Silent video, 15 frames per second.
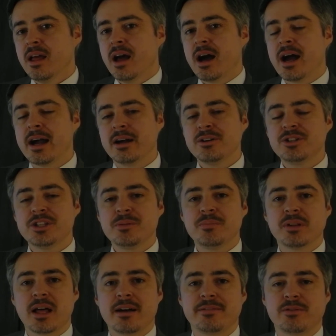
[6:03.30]
IoT
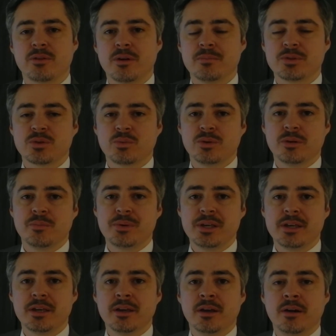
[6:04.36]
platforms will
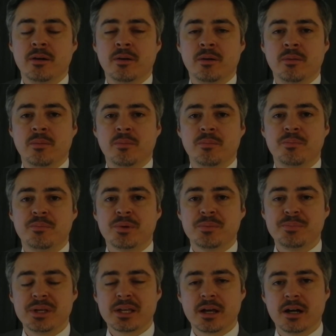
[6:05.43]

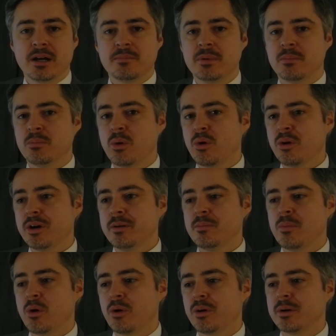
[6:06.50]
become more and
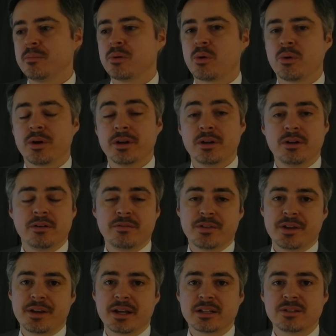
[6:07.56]
more important over
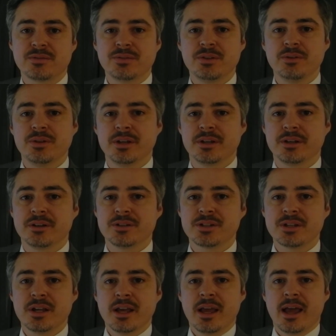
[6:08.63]
the next few years
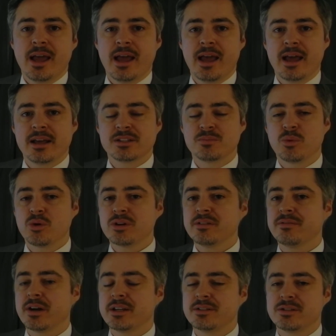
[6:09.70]
as more
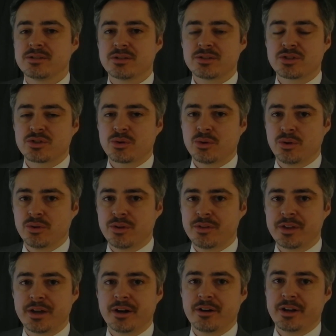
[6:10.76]
devices are sold
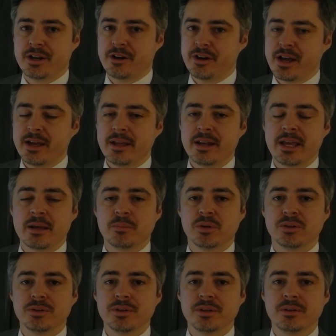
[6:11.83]
that are Internet
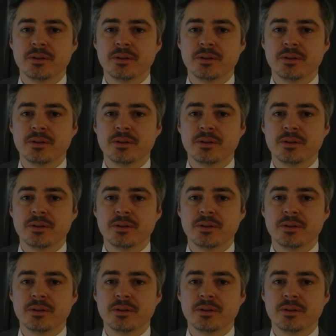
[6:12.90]
enabled,